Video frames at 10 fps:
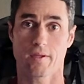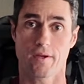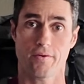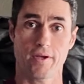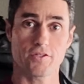All
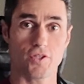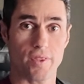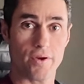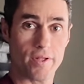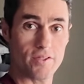right, so there
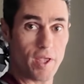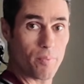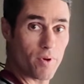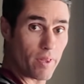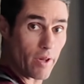it is. I put
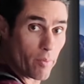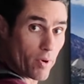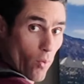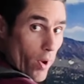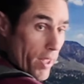a little bit of
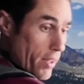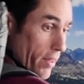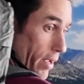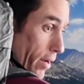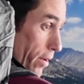weight in
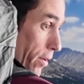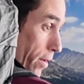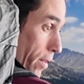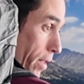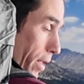there.
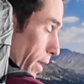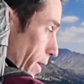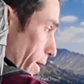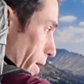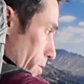And
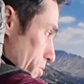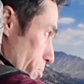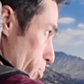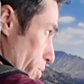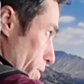I also
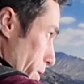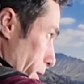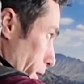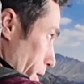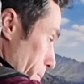put
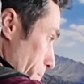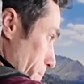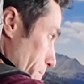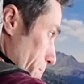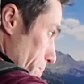
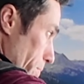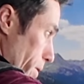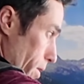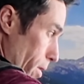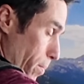
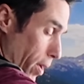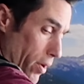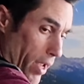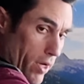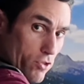the bear
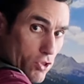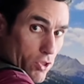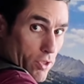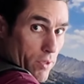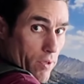
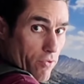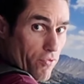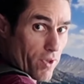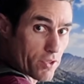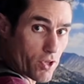canister
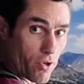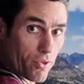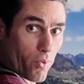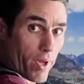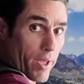fits all the
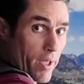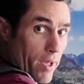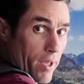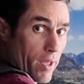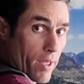way
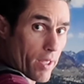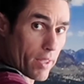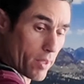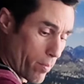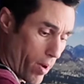in
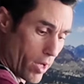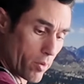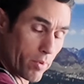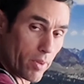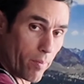the bottom
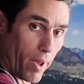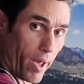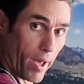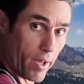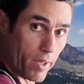of the
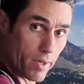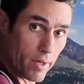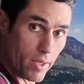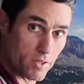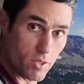pack
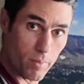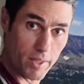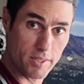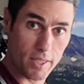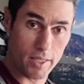next to my
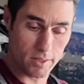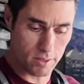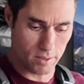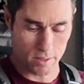tent.